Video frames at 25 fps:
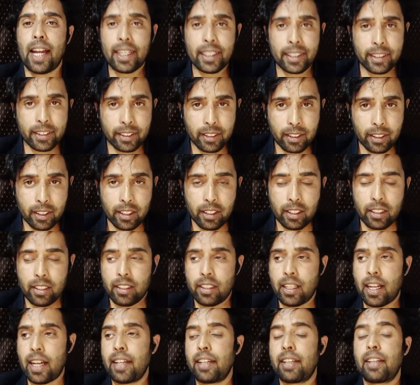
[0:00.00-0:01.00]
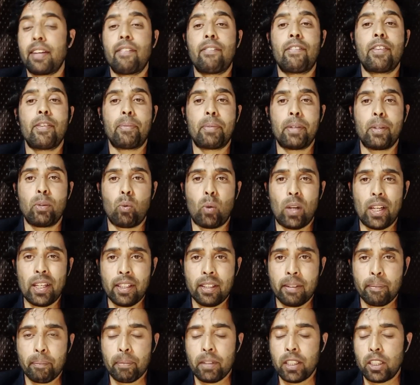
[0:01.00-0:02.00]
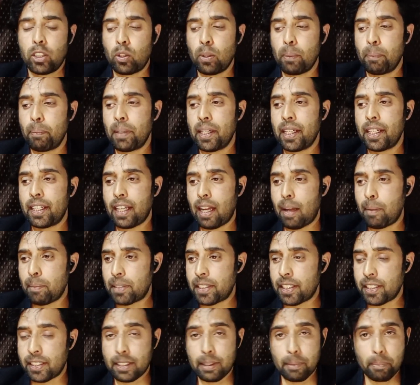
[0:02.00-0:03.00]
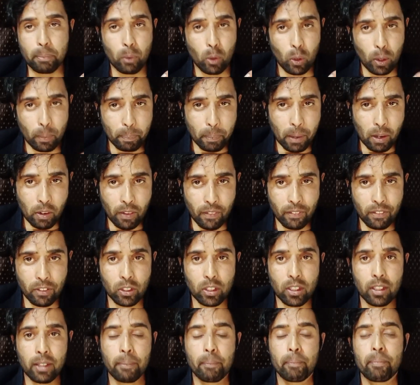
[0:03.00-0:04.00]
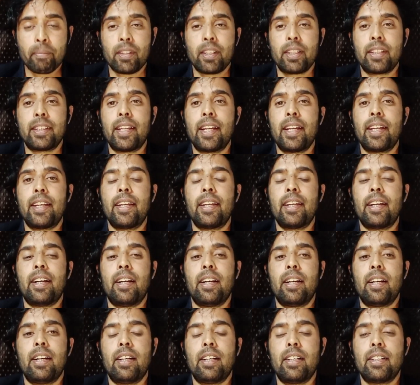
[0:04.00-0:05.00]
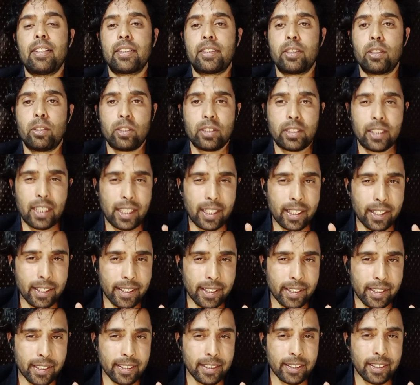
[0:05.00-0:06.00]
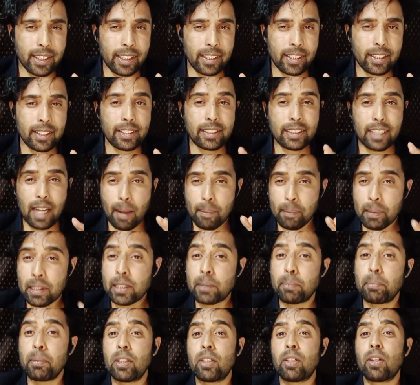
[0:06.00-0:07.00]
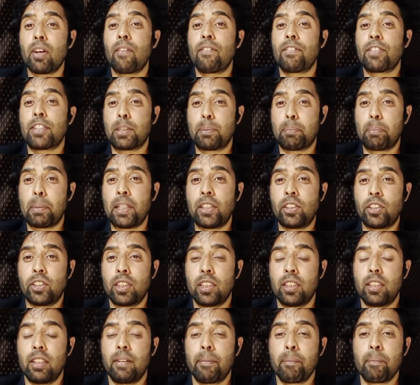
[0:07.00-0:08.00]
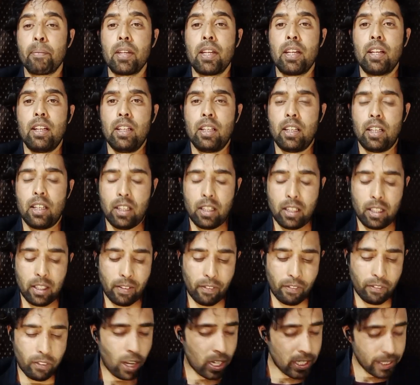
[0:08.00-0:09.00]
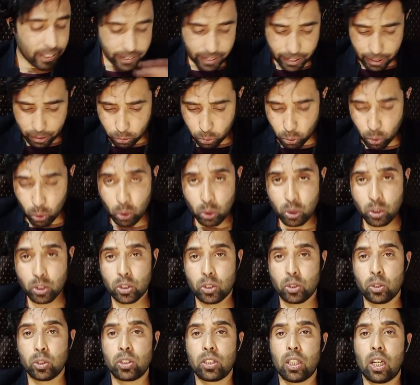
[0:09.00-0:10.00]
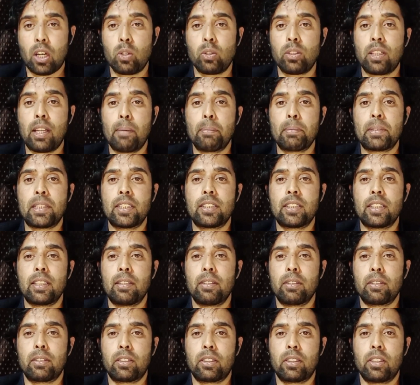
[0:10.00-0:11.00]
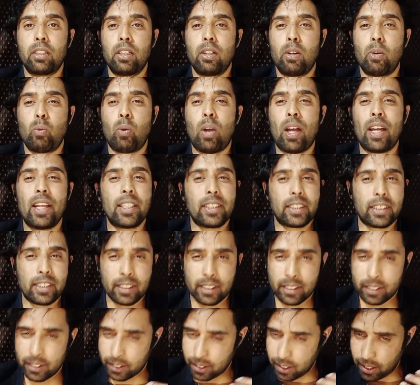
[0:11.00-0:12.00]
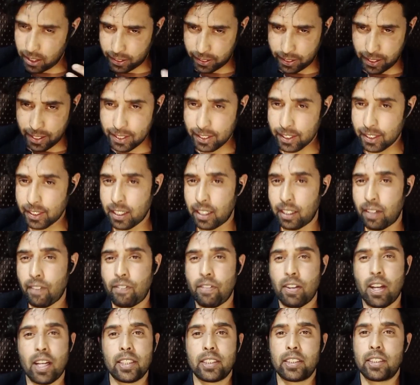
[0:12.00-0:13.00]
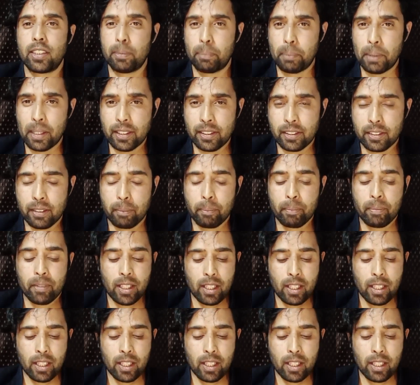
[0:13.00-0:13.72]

Act 1951 to make MCC more powerful. Then second thing is that establishment of special fast track courts to solve the MCC violation cases at a faster pace.